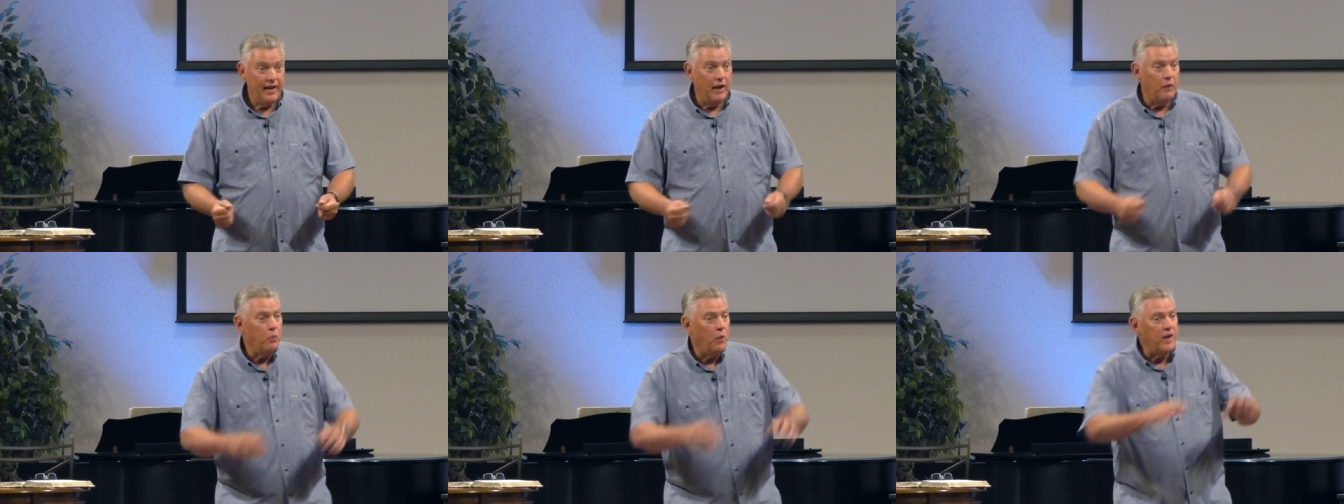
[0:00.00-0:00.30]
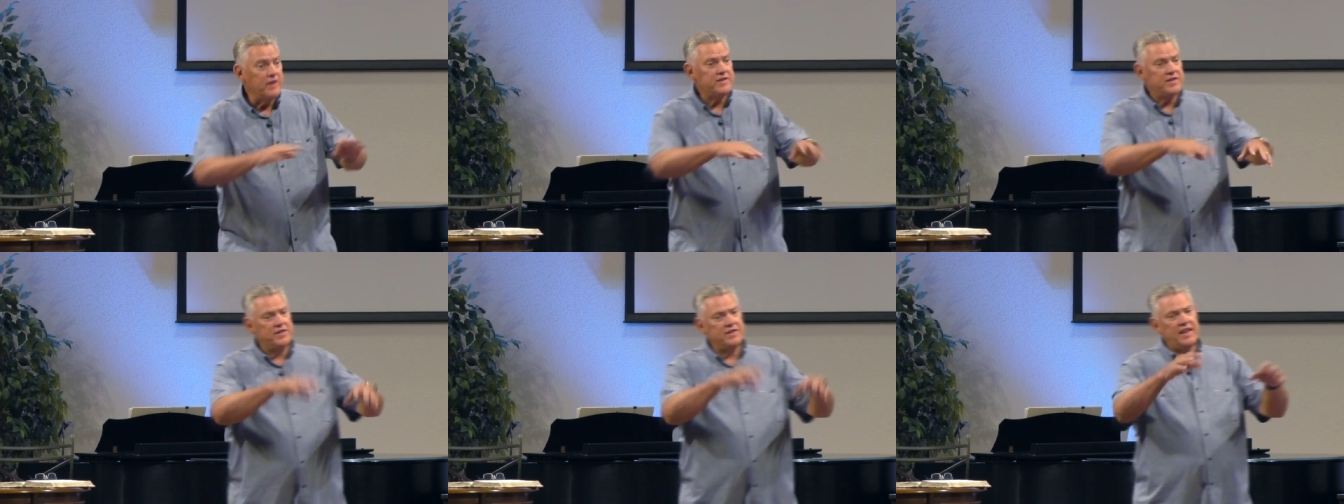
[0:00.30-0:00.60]
It
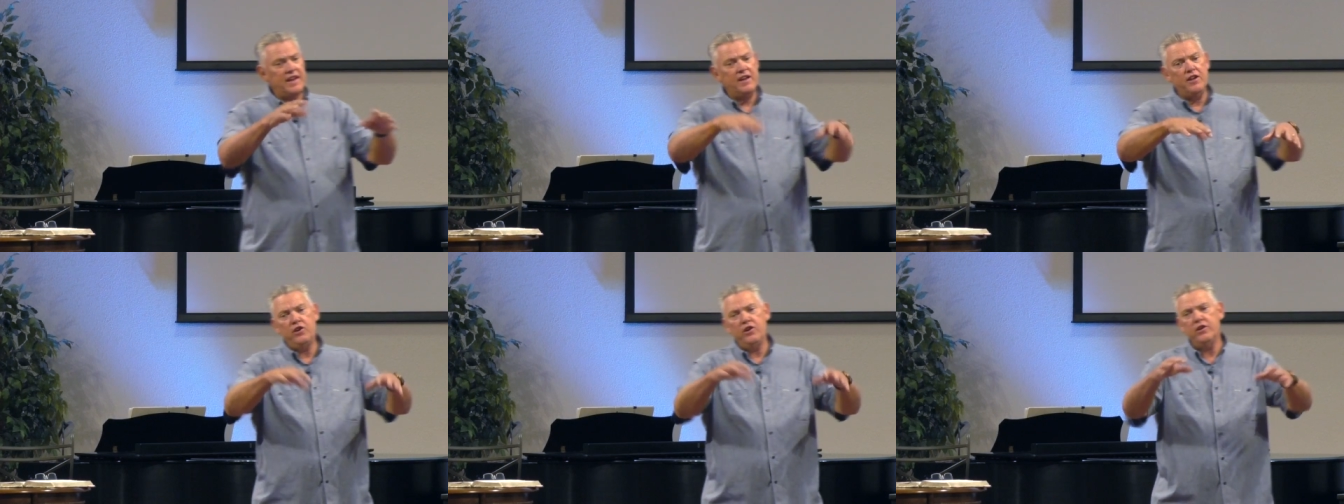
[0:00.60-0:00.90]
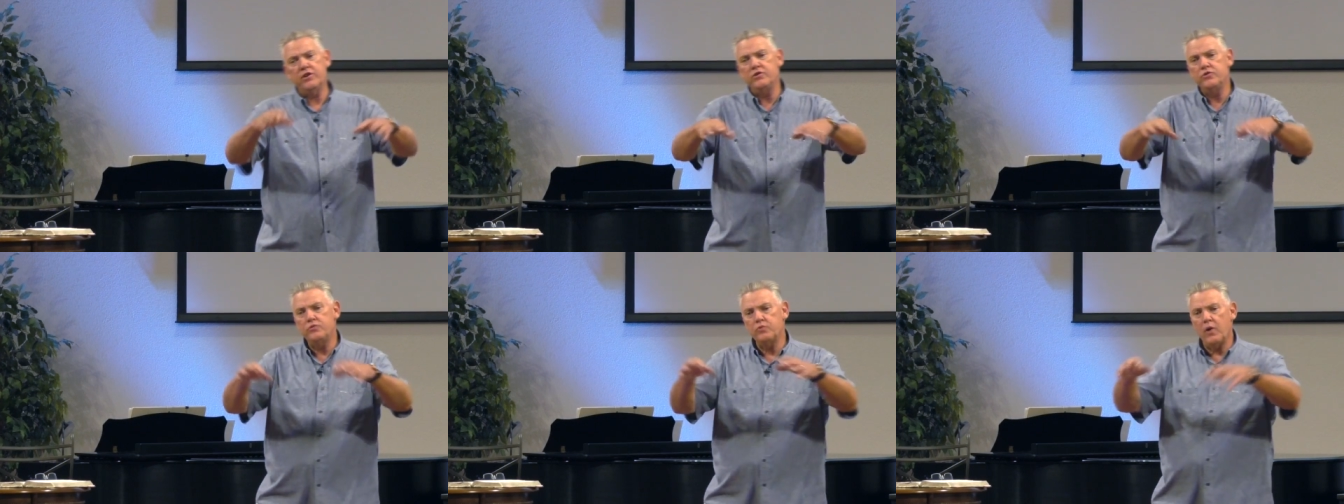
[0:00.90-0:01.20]
wasn't that he
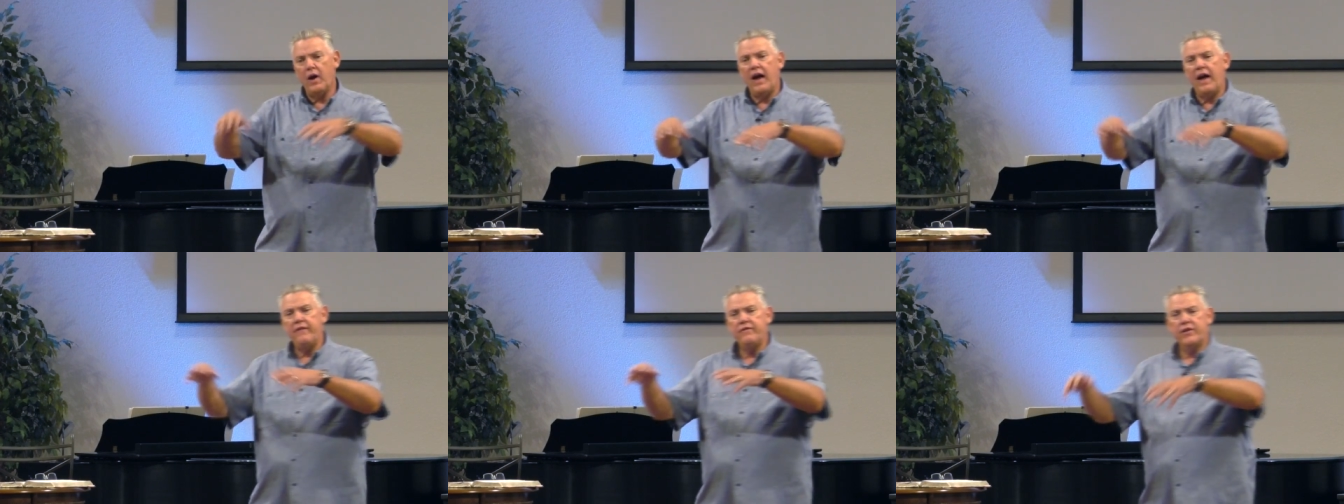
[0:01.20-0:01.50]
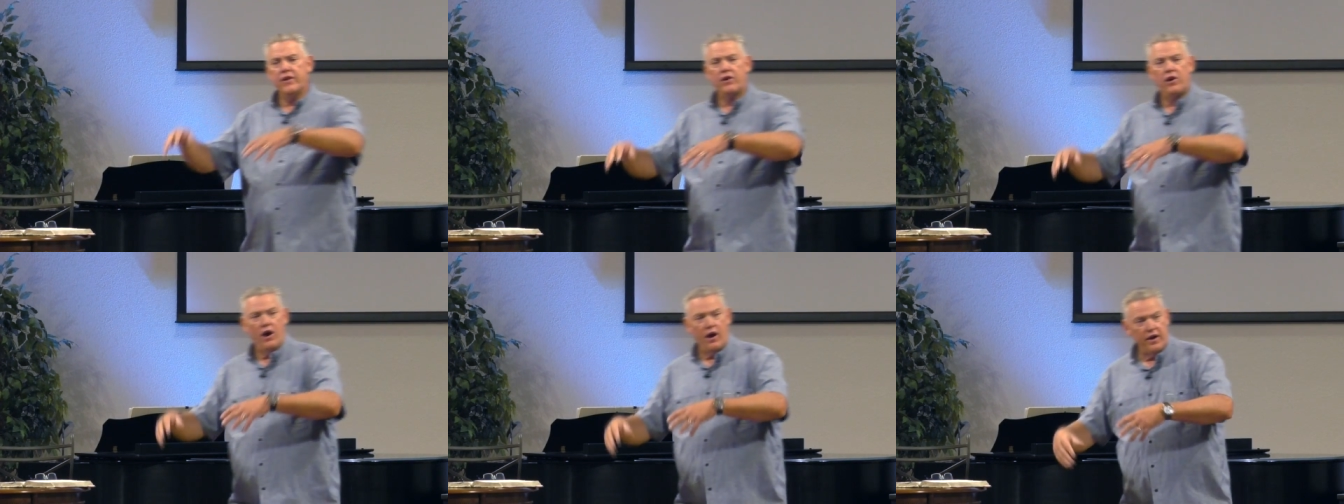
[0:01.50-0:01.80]
couldn't drive
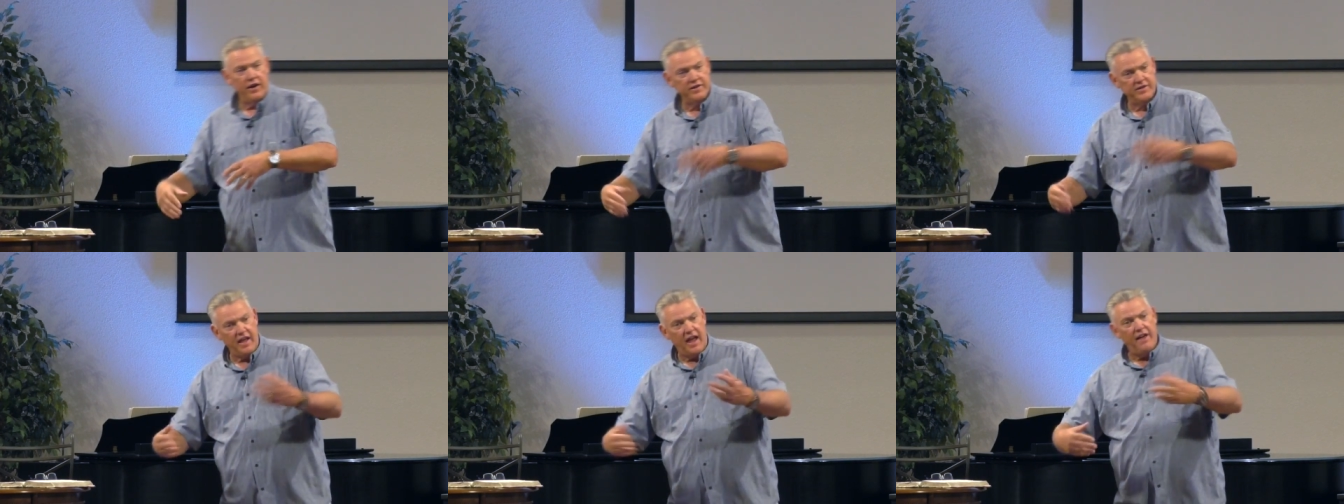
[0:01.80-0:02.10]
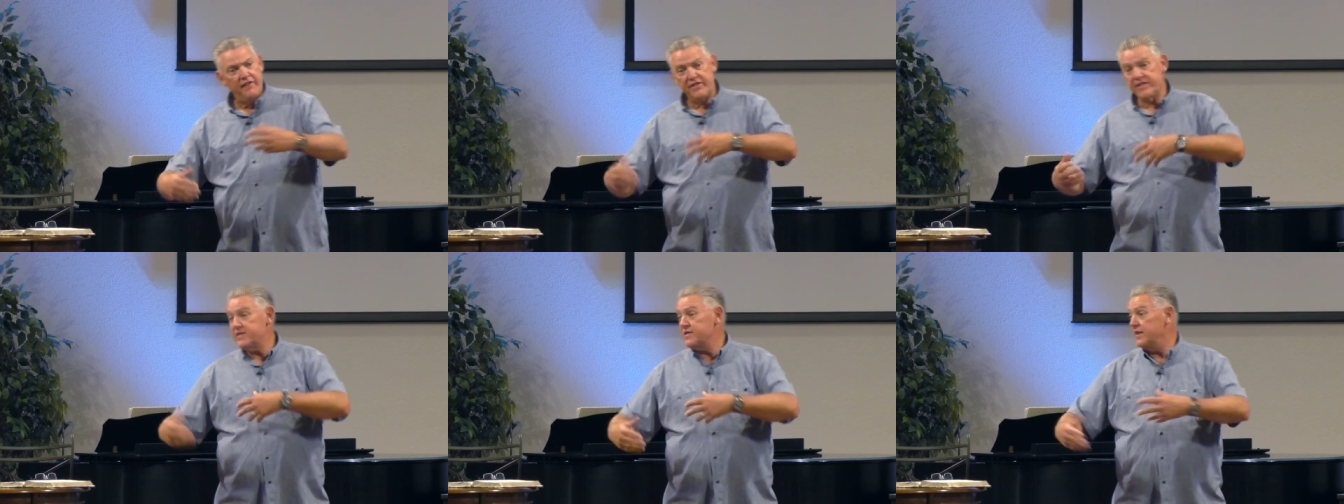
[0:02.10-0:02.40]
the car, because
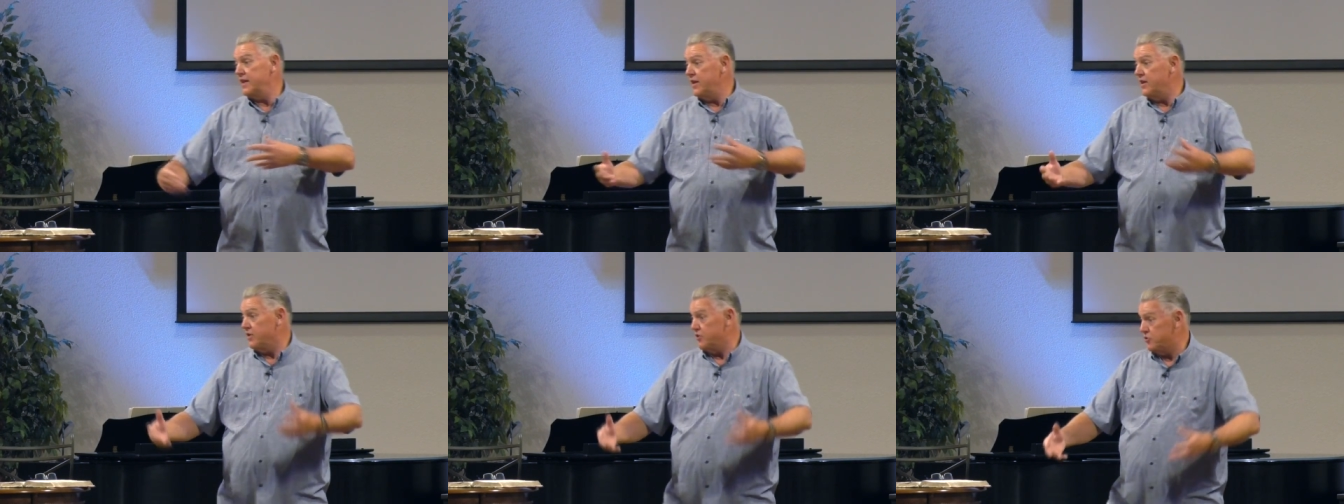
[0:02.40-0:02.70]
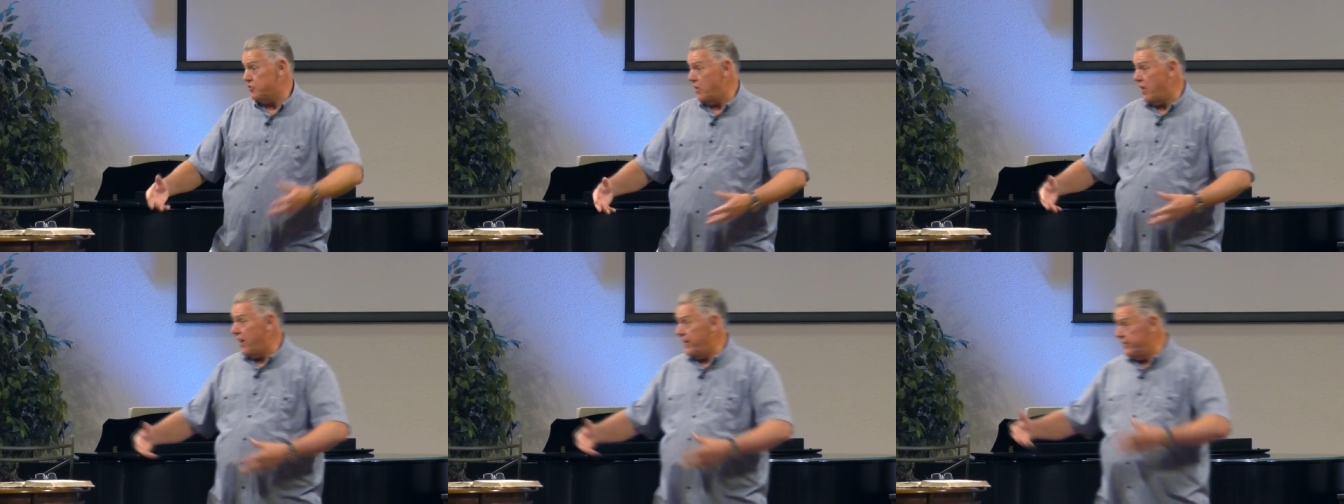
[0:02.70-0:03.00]
obviously he
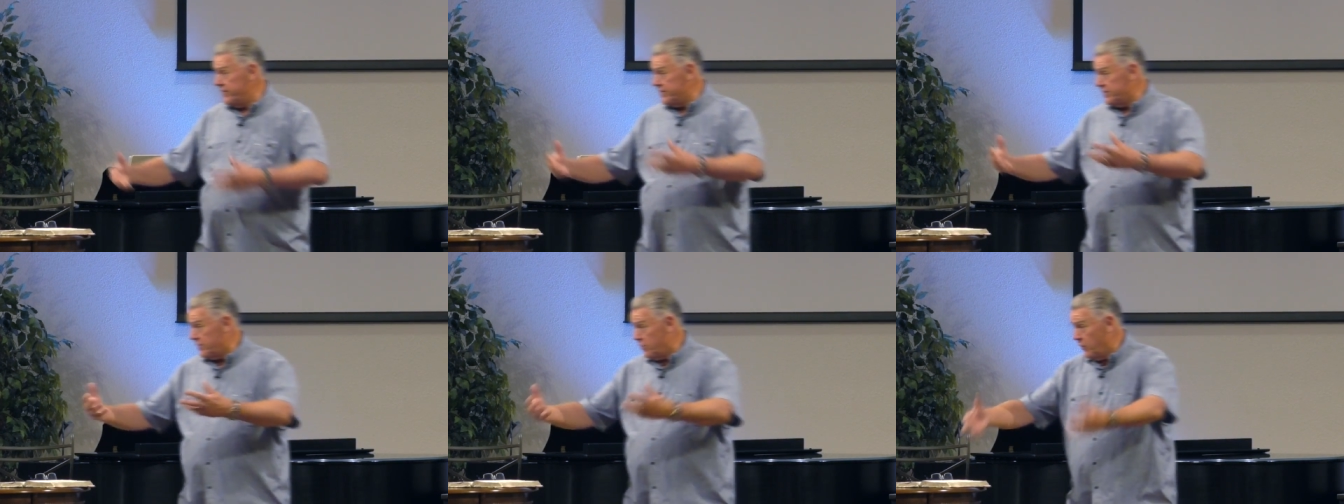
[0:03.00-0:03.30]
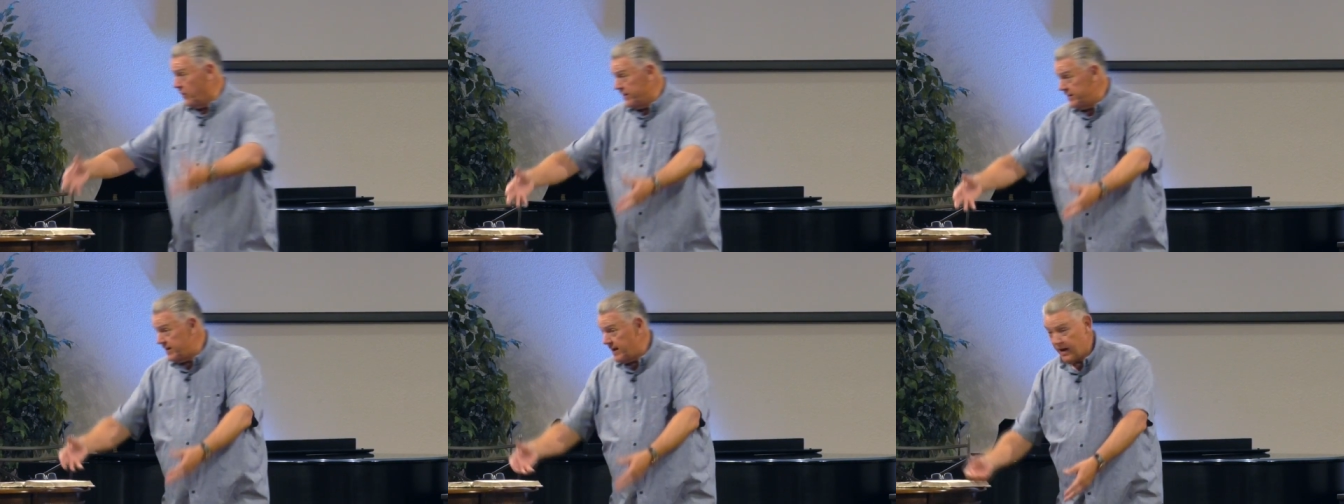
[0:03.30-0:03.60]
could drive it
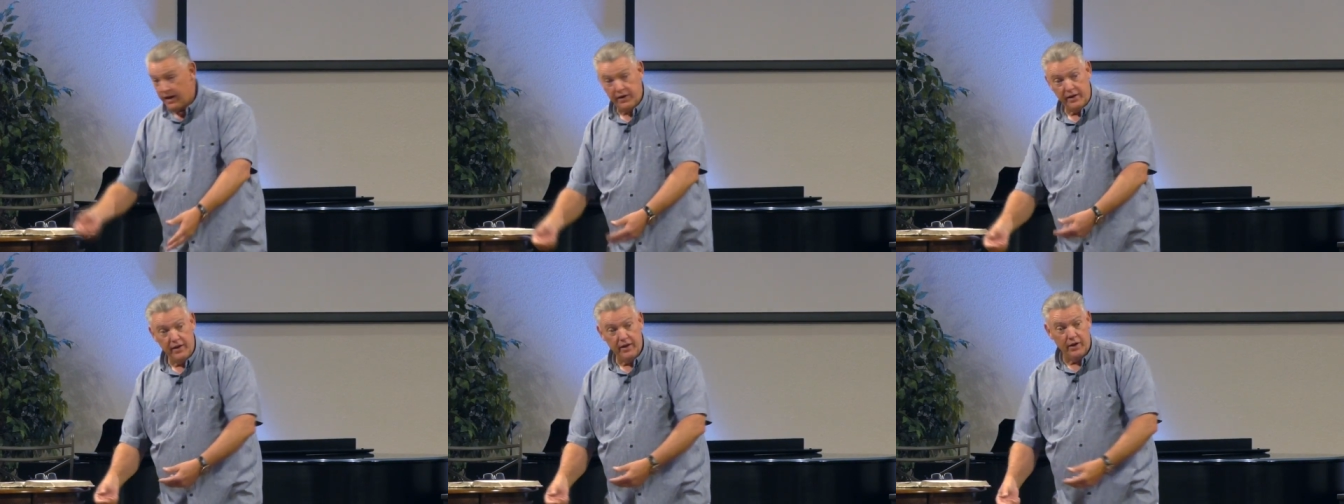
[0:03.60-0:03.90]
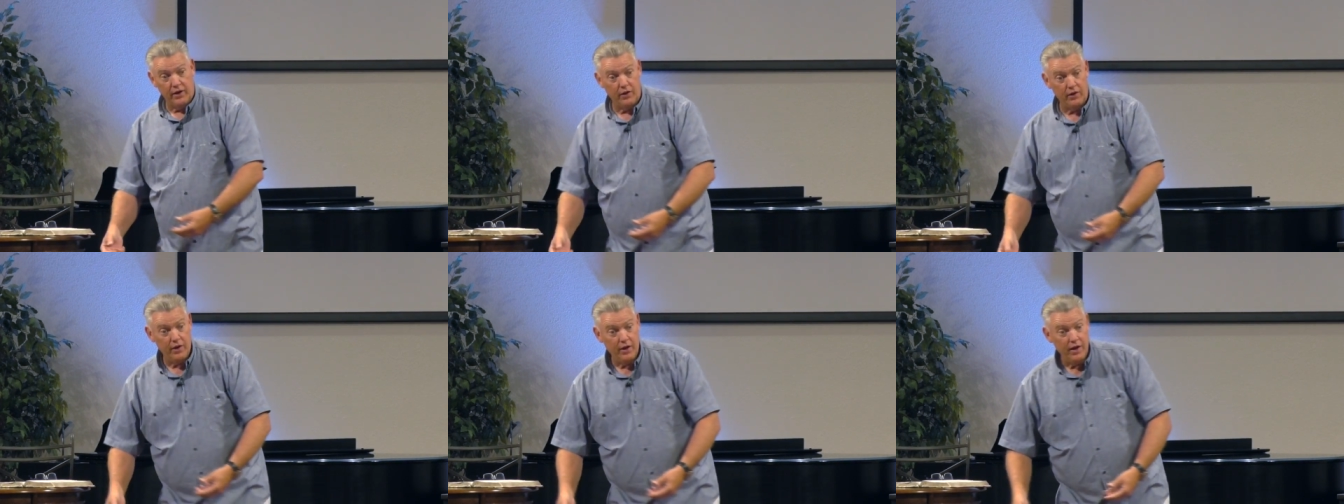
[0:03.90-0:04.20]
going
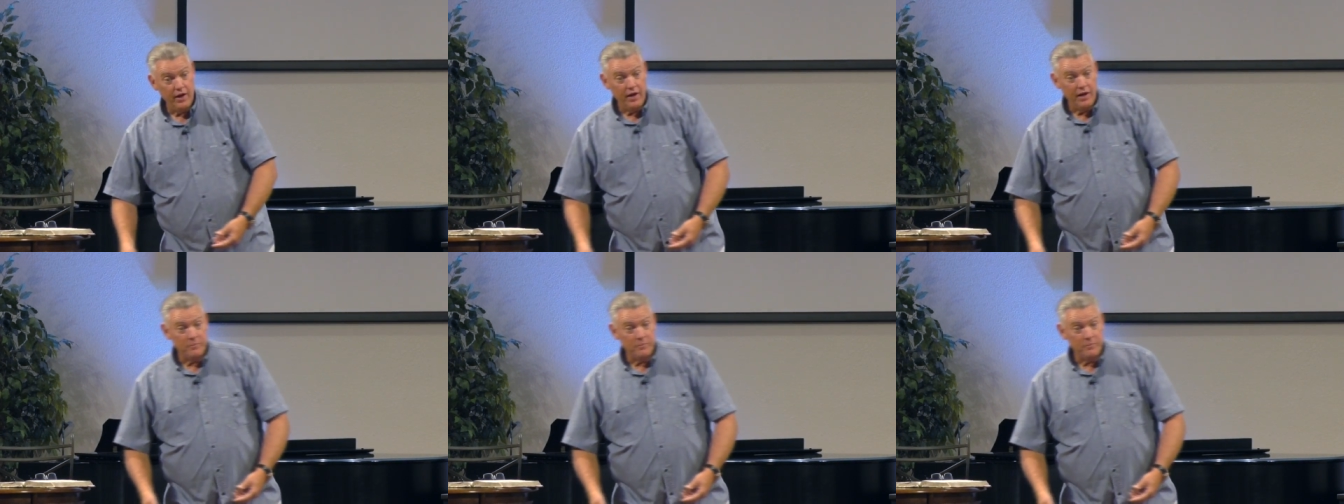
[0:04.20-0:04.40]
downhill.